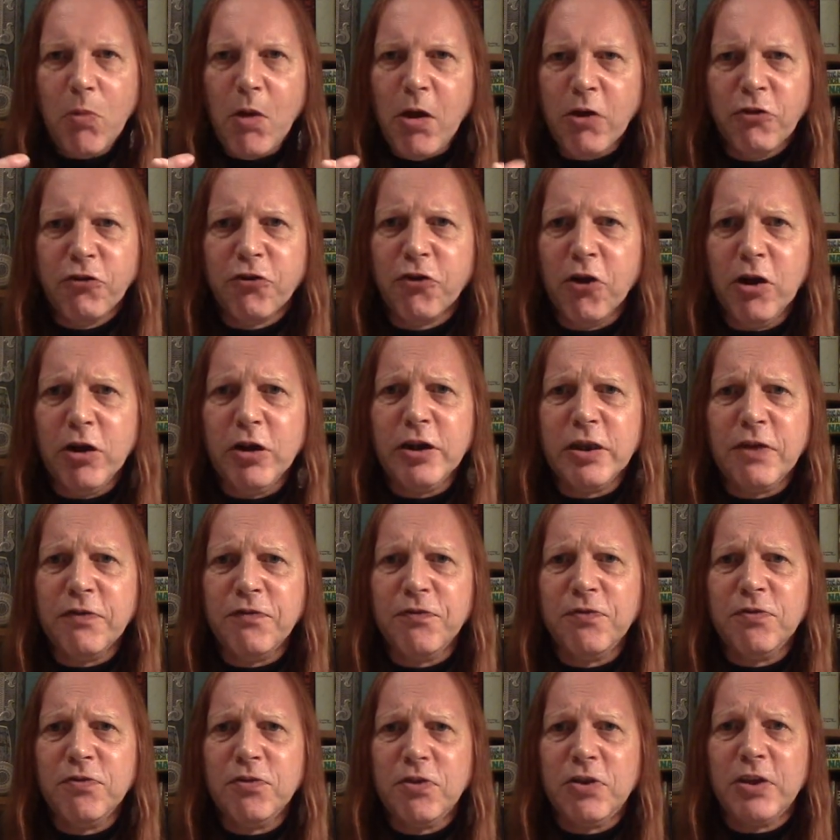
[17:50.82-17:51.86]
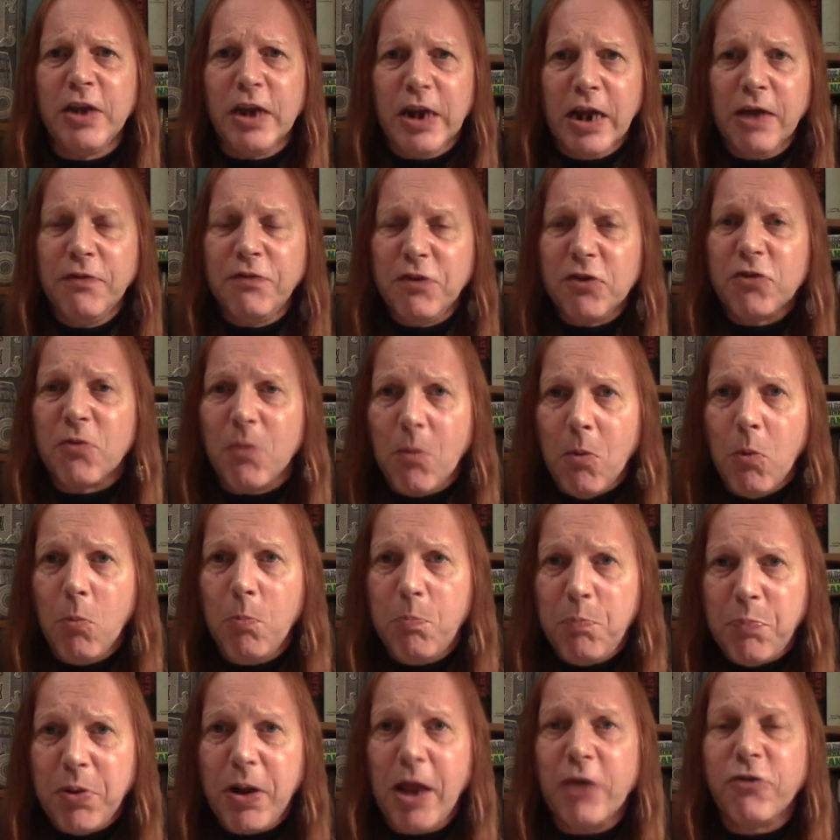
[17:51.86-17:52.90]
certainly de delivers
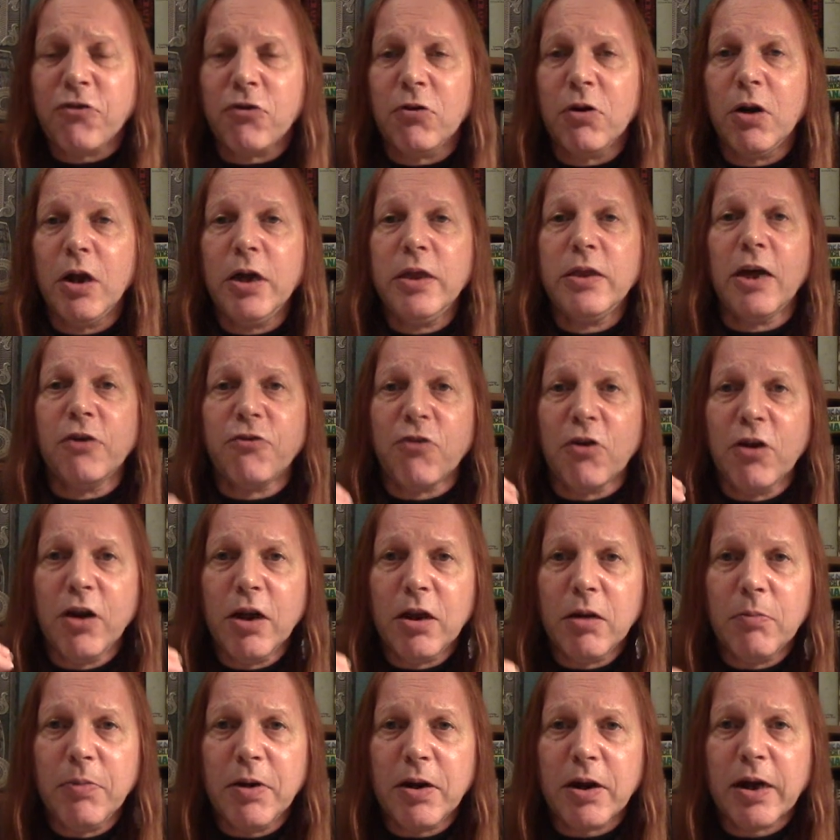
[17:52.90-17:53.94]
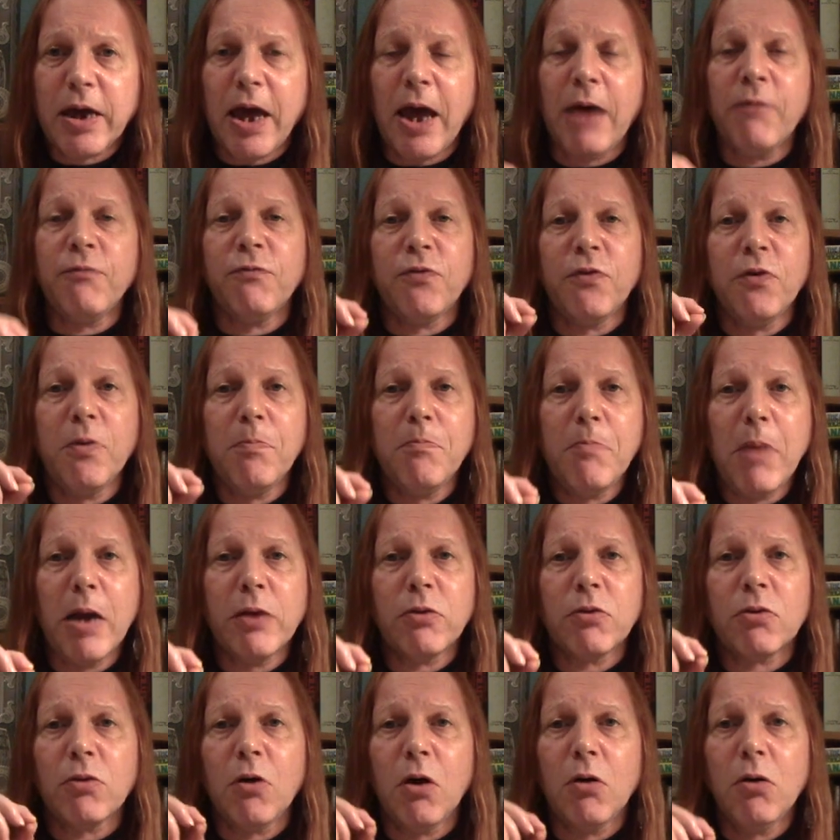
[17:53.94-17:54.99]
pleasantly. There's a little bit of camphor and
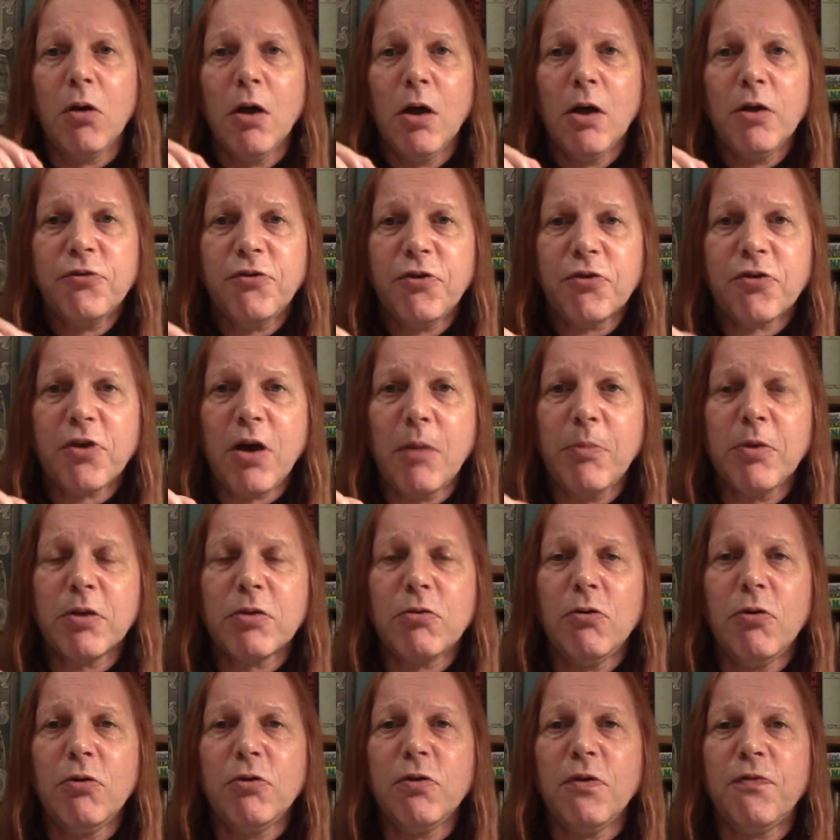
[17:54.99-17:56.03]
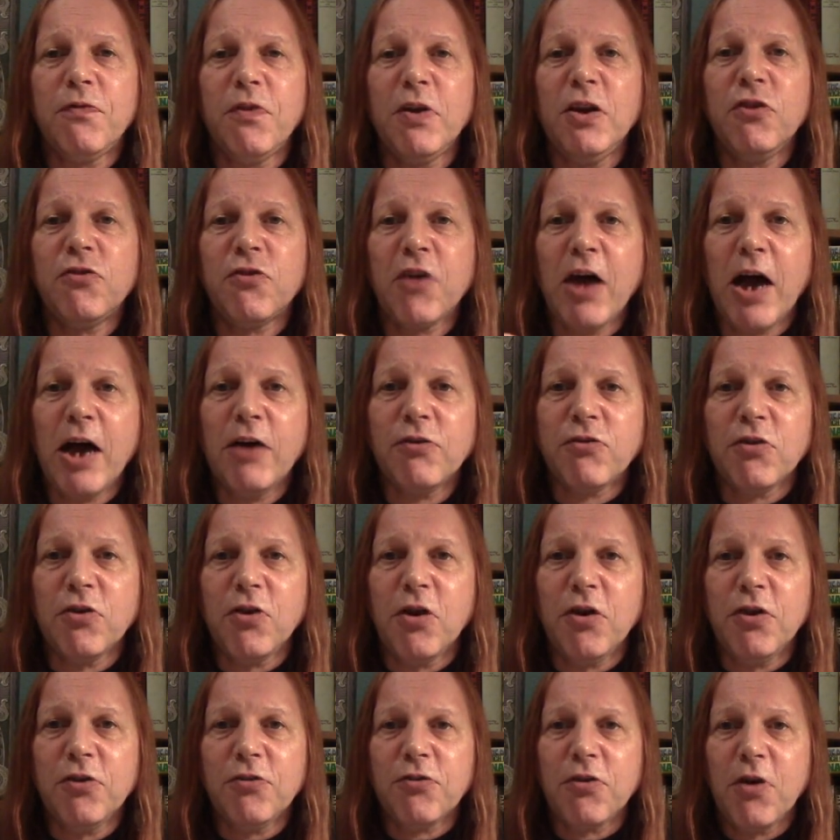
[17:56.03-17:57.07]
menthol just coming through on the finish. It has a
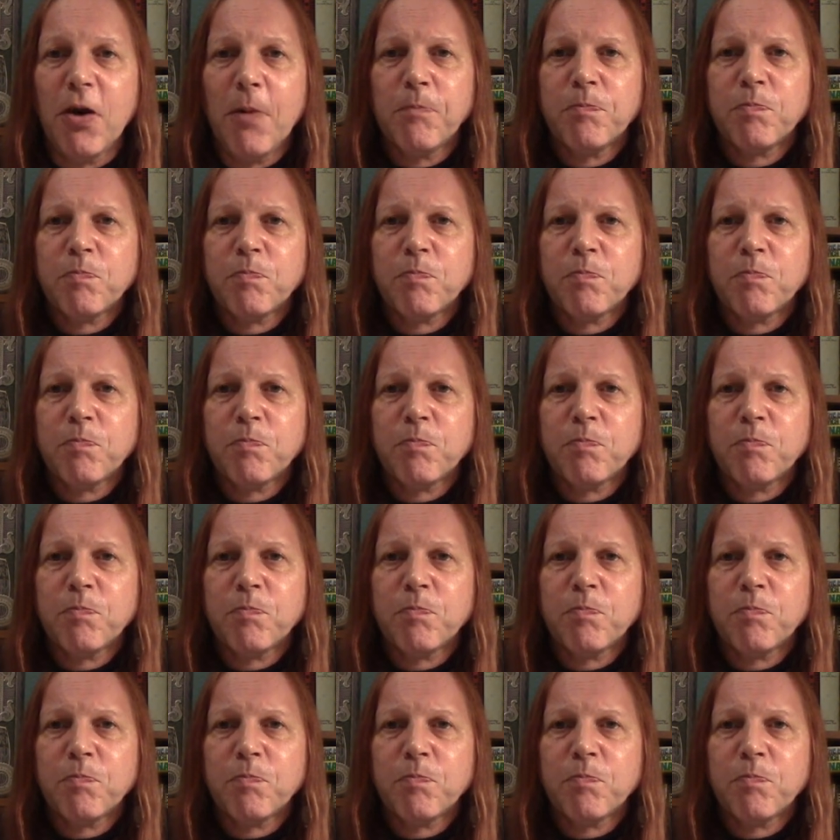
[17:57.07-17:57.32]
nice